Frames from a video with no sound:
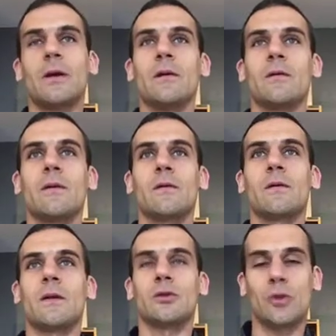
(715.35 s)

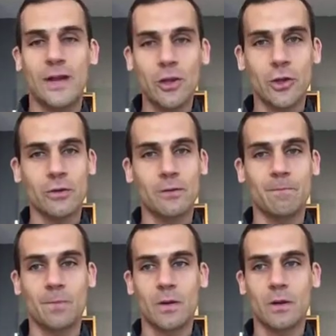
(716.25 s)
this
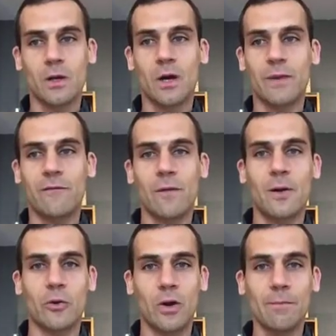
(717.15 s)
tradition coming from
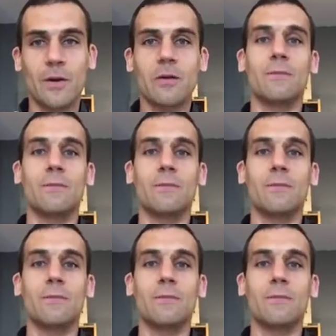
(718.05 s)
our grandparents,